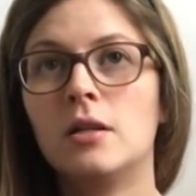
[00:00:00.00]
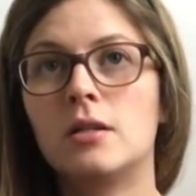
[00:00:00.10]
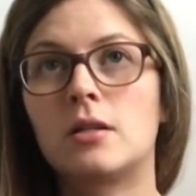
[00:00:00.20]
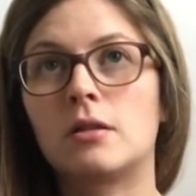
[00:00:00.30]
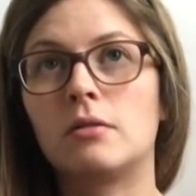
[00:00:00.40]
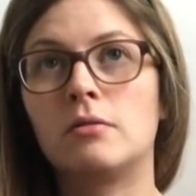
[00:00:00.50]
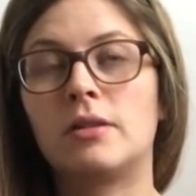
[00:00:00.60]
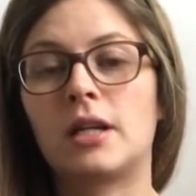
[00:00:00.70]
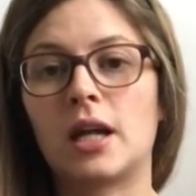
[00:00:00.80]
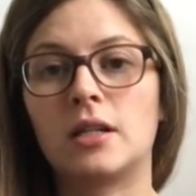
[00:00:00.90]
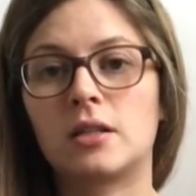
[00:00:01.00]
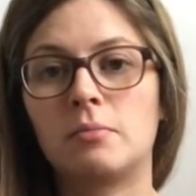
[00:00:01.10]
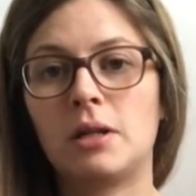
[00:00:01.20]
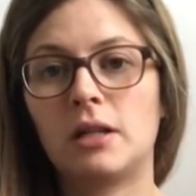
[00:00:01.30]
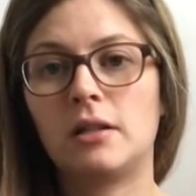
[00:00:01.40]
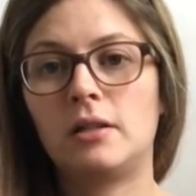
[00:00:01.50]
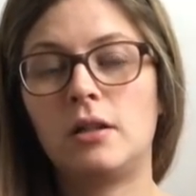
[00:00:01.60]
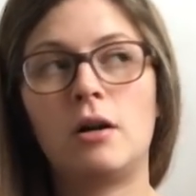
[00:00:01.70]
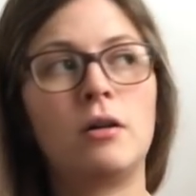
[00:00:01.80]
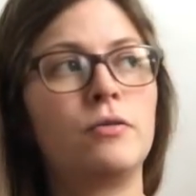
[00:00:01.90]
so the gauge can be a little
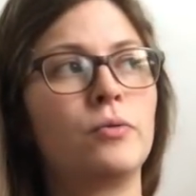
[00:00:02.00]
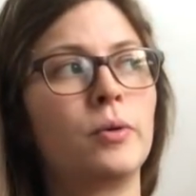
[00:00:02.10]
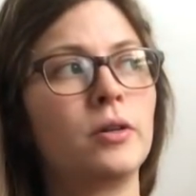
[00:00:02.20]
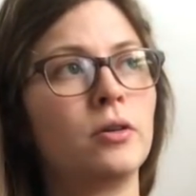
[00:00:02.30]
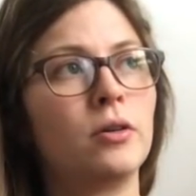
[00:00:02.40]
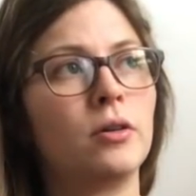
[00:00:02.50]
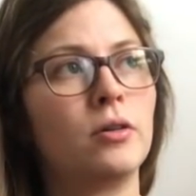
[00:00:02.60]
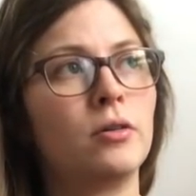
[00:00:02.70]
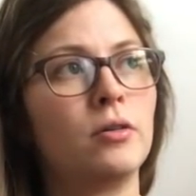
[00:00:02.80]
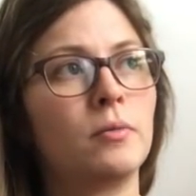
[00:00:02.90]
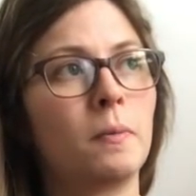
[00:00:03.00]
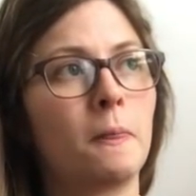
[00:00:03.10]
off when you